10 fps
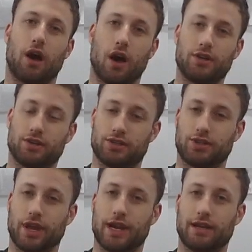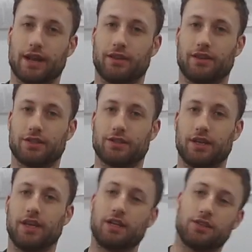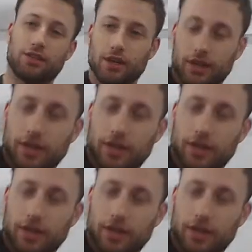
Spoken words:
understand that this is